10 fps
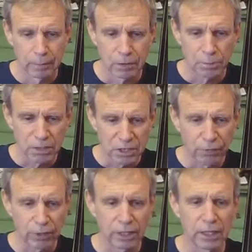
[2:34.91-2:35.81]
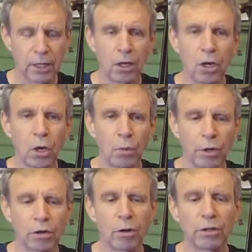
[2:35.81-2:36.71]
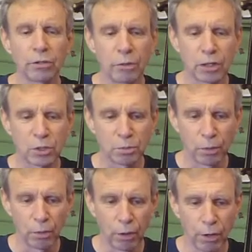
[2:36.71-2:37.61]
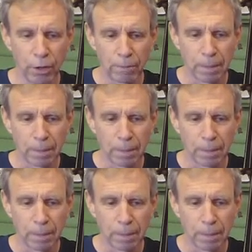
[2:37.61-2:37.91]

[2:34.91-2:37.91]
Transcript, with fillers: Specifically, we are going to explore